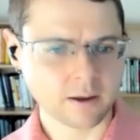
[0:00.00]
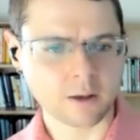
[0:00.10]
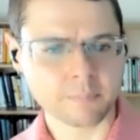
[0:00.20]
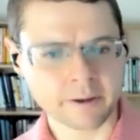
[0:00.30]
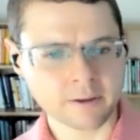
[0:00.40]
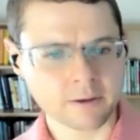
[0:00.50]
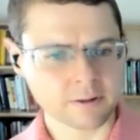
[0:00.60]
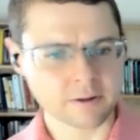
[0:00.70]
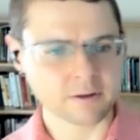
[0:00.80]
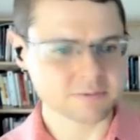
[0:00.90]
How
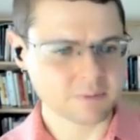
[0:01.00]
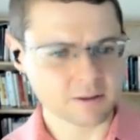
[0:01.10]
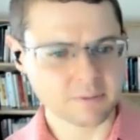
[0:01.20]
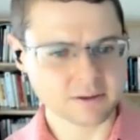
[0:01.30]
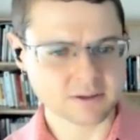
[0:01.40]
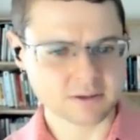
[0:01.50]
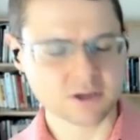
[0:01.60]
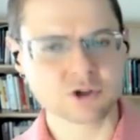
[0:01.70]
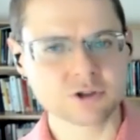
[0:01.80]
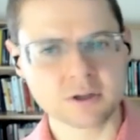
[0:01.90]
Pioneering Leaders Make the Best
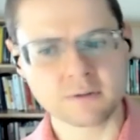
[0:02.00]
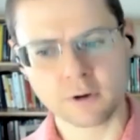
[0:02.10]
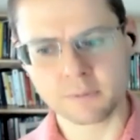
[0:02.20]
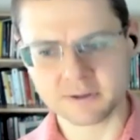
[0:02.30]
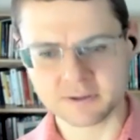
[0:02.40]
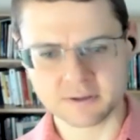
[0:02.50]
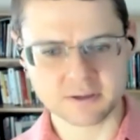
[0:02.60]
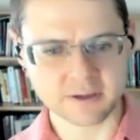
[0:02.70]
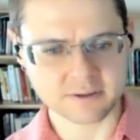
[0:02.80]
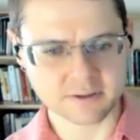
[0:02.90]
Decisions and Avoid Business
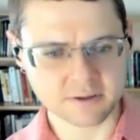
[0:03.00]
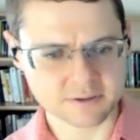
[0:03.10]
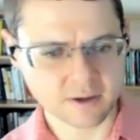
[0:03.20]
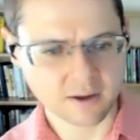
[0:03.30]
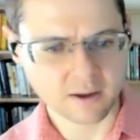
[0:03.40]
Disasters.